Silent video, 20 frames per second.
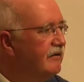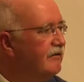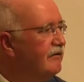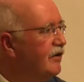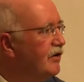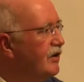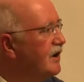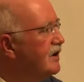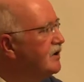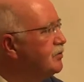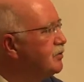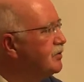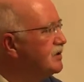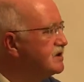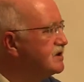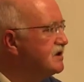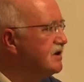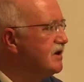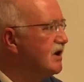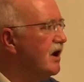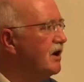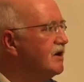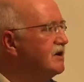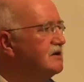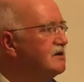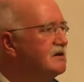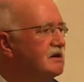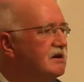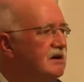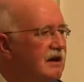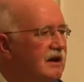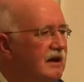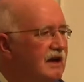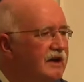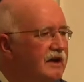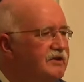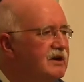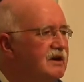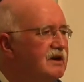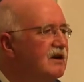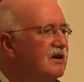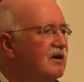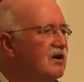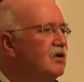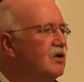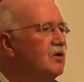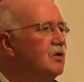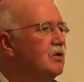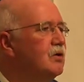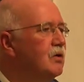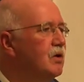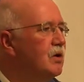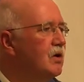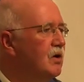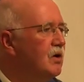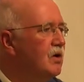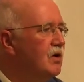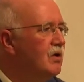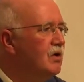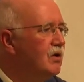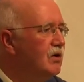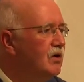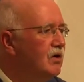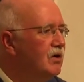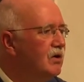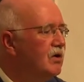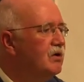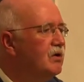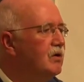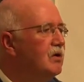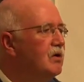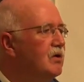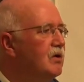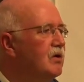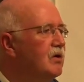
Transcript: for it was not a letting go, no,